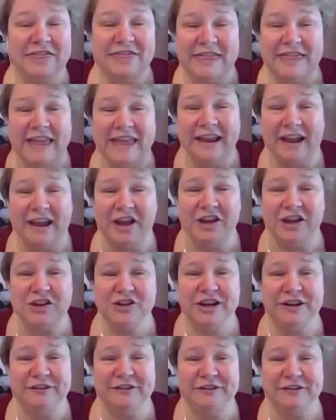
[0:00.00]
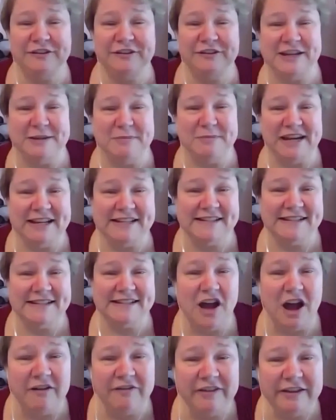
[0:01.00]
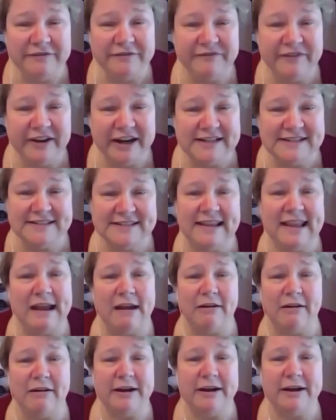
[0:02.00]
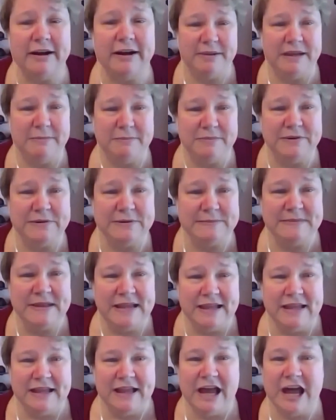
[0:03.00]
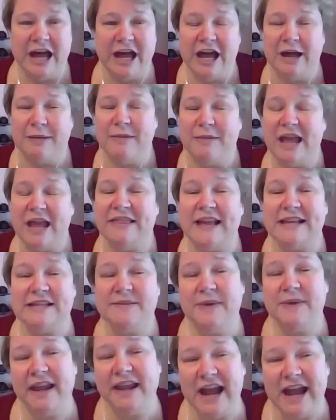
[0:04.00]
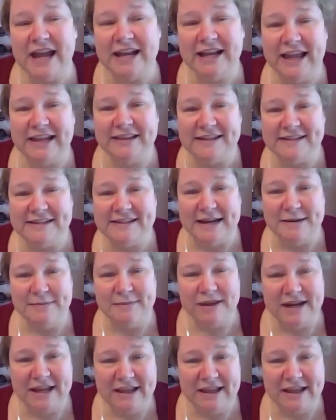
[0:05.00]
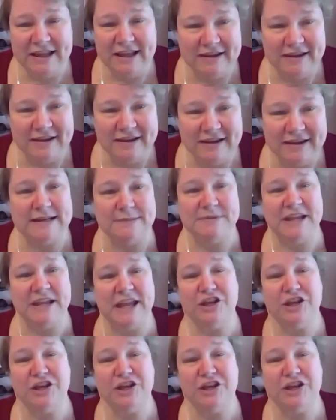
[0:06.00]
That 150 minutes is often very scary to people. And that's why I kind of like the 10-minute concept.